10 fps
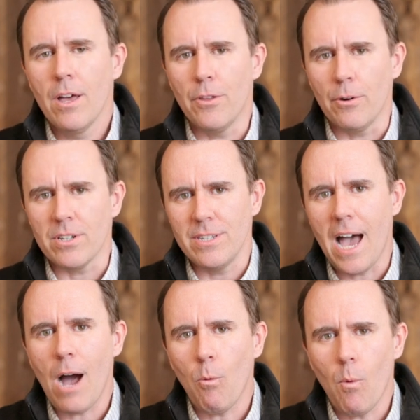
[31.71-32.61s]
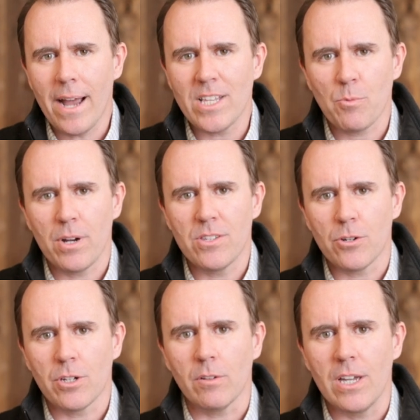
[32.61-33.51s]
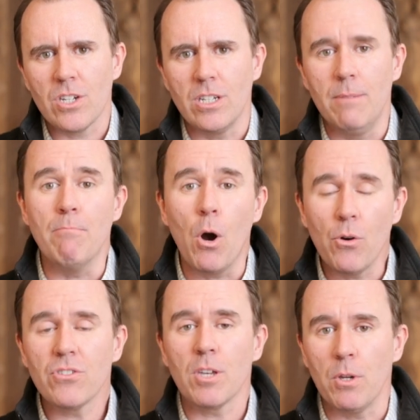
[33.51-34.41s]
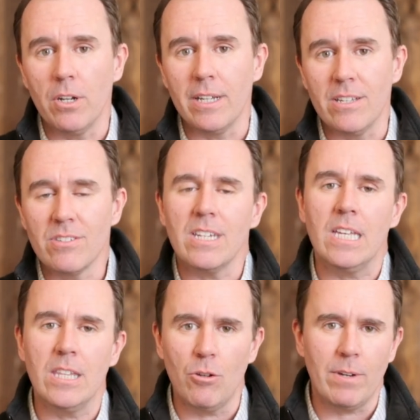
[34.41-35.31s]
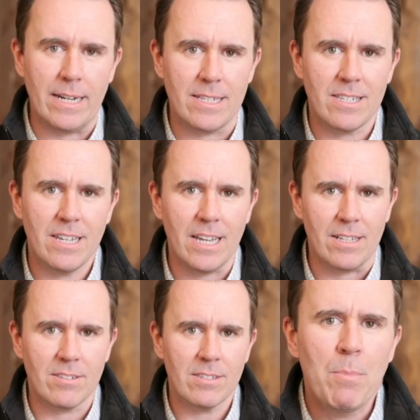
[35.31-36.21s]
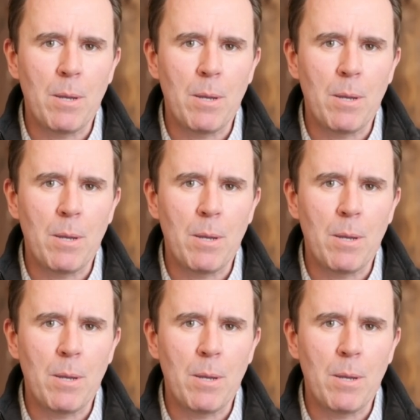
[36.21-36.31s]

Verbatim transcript: There is not widespread circulation in most communities in the United States.